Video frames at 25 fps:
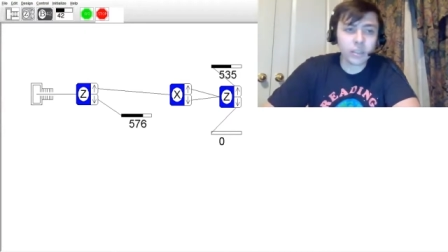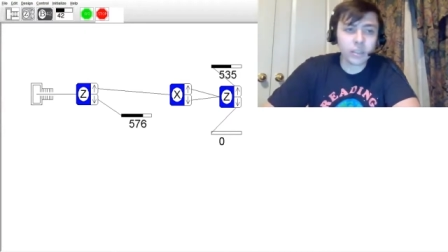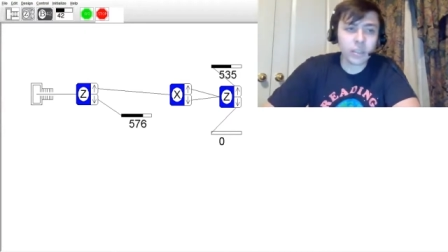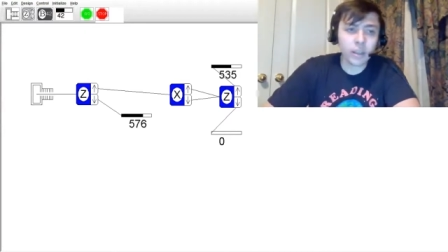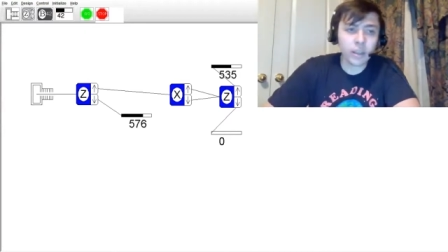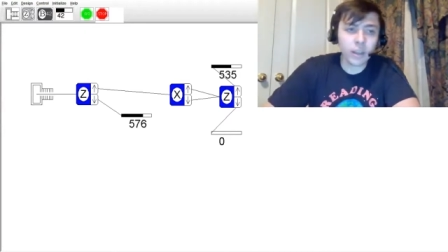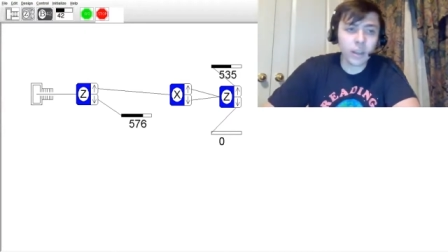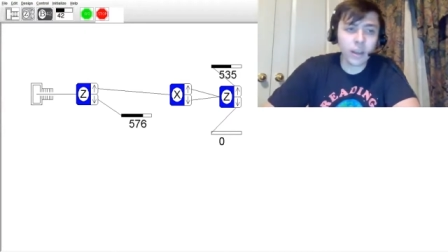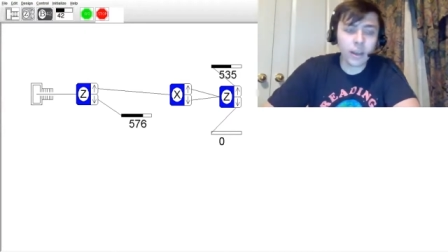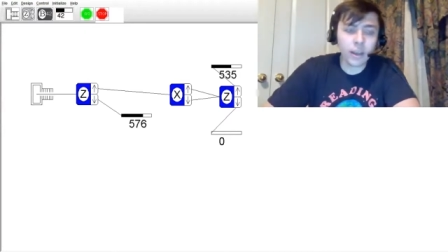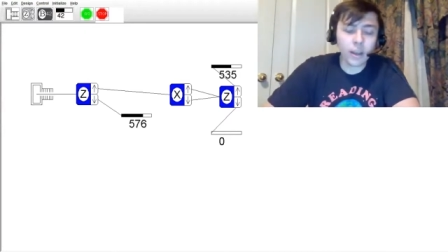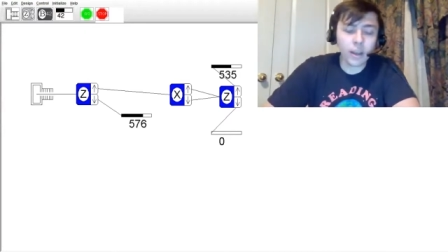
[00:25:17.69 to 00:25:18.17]

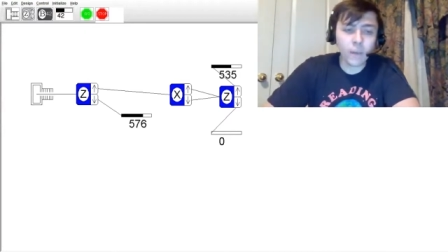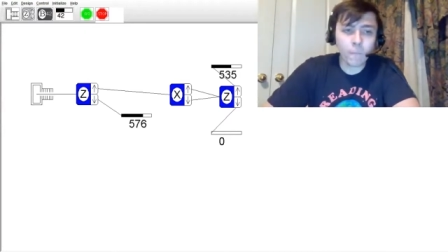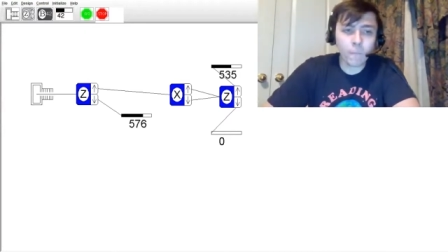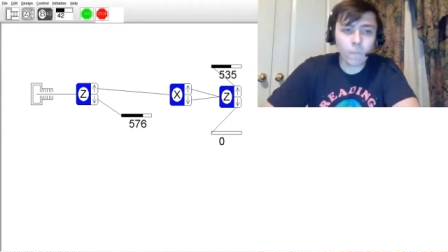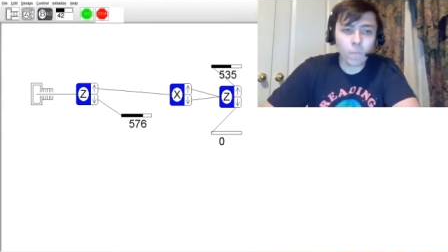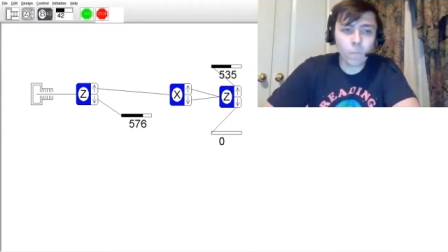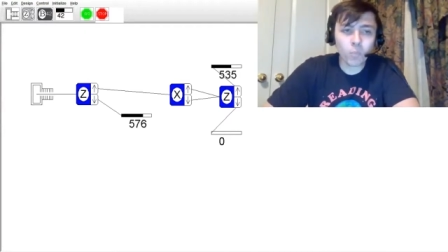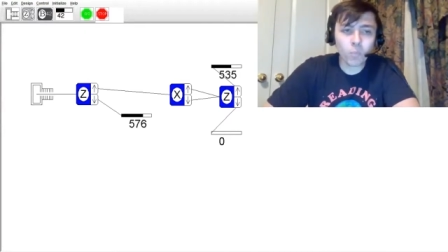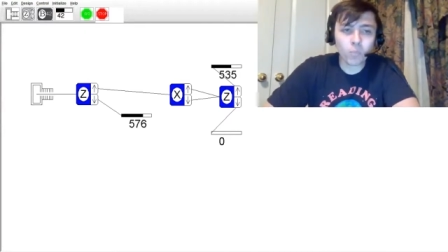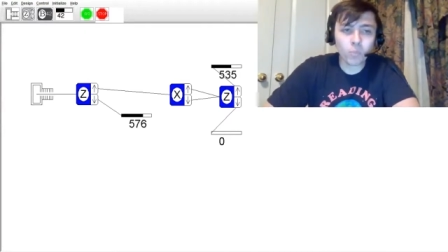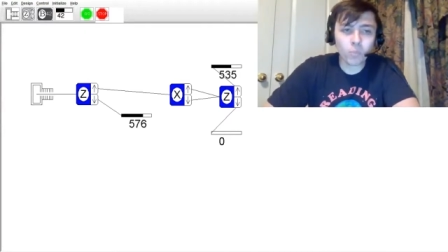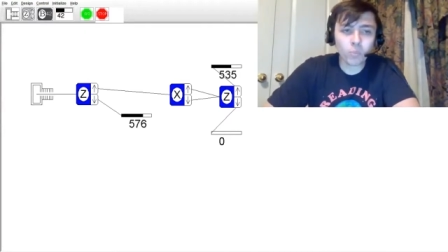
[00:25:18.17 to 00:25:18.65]
Um,
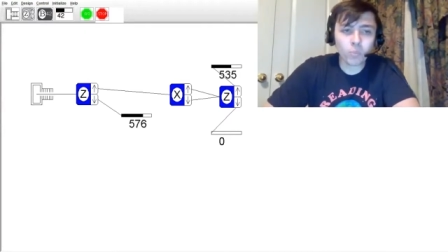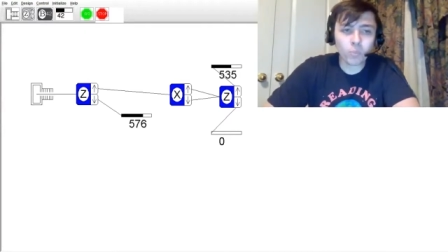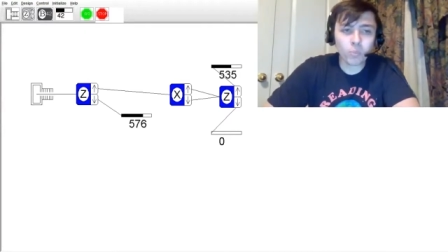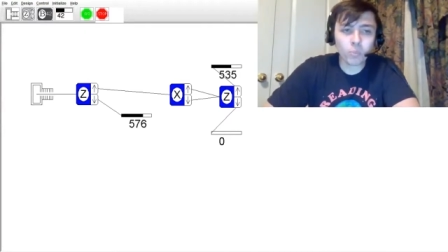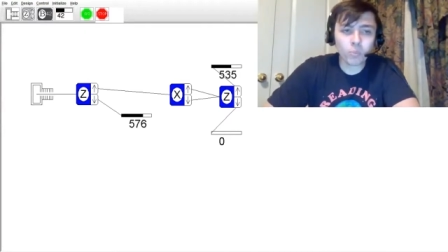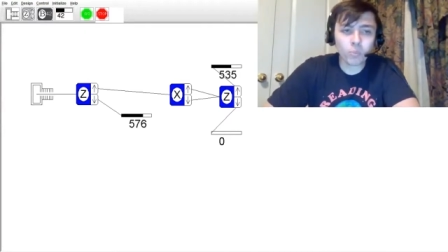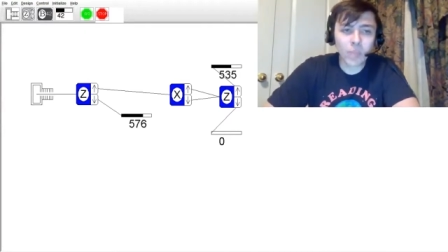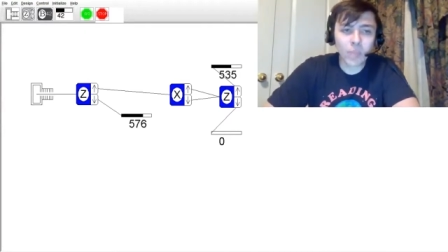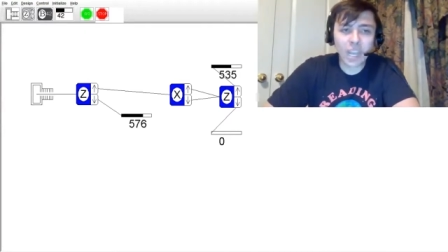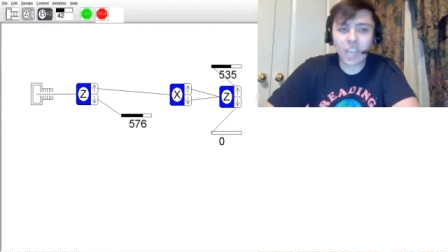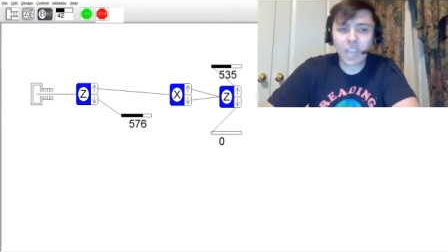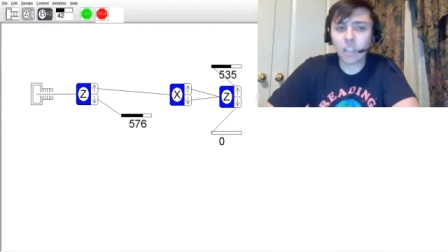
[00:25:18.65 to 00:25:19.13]

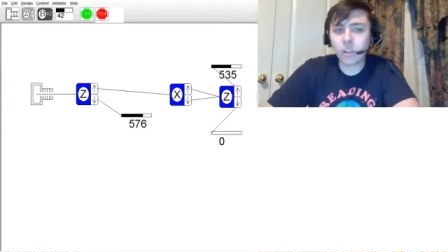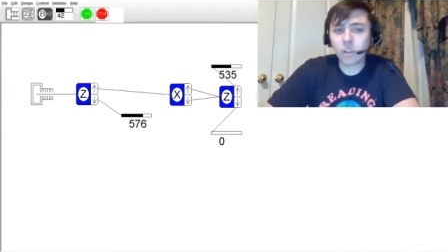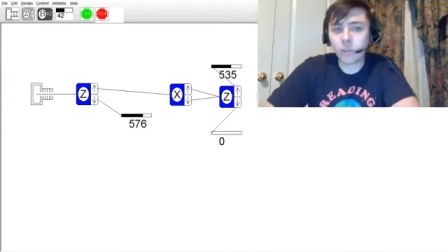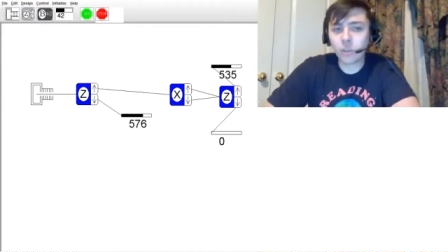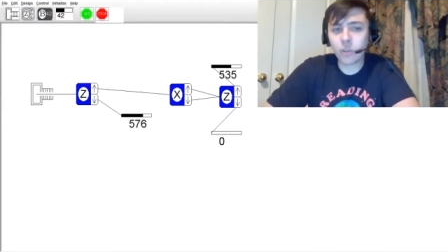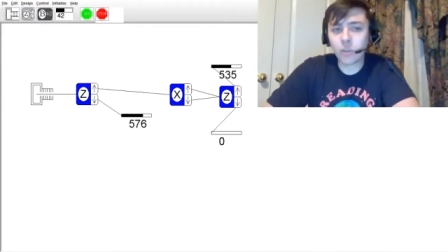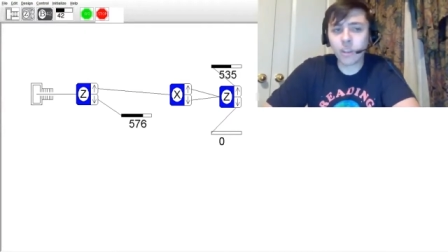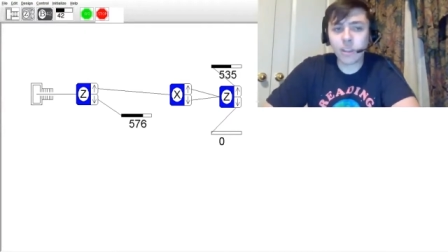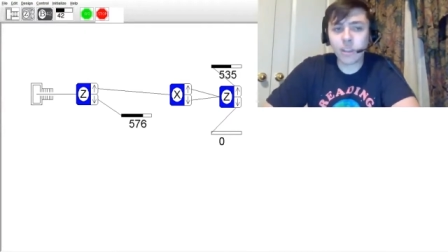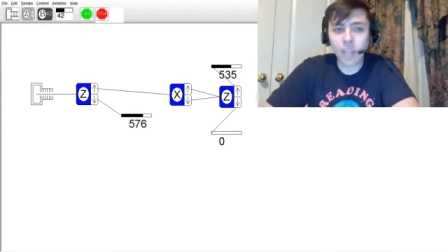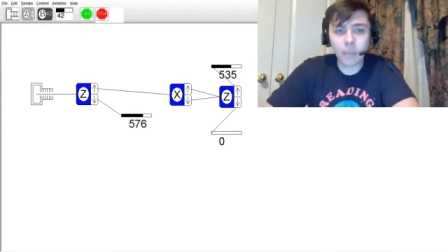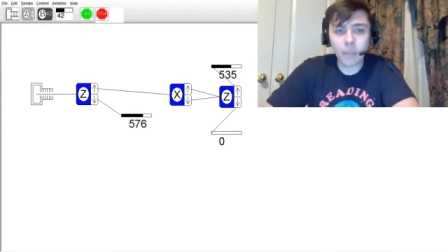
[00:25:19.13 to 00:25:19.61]
that concludes
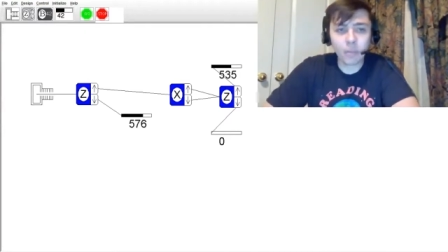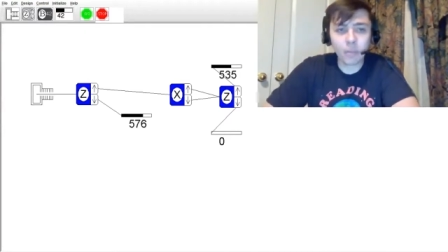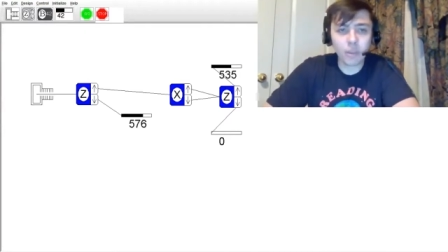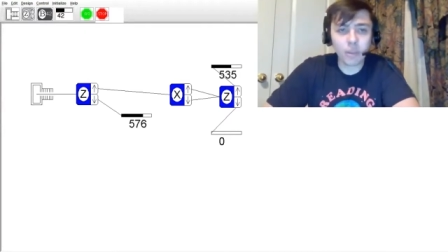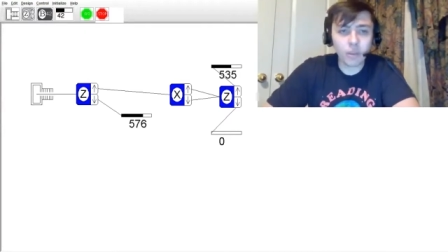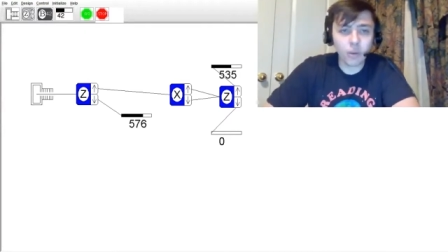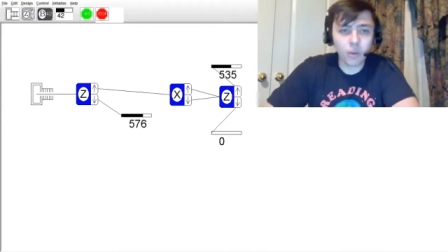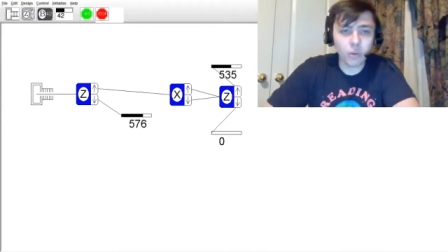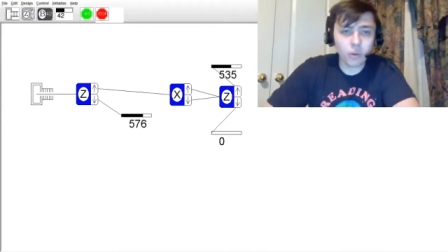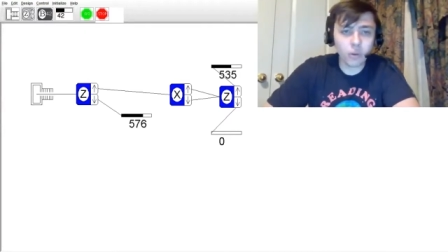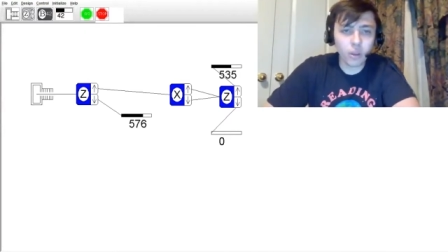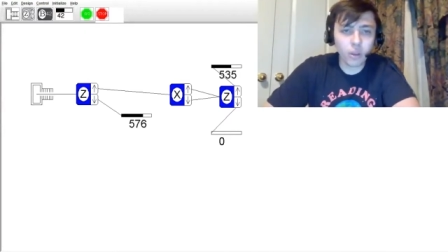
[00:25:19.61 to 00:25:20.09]
this
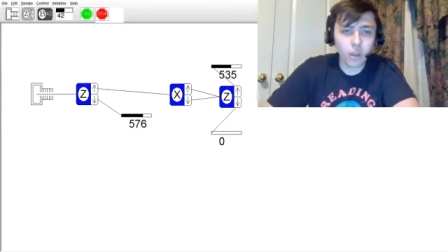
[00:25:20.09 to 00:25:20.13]
episode.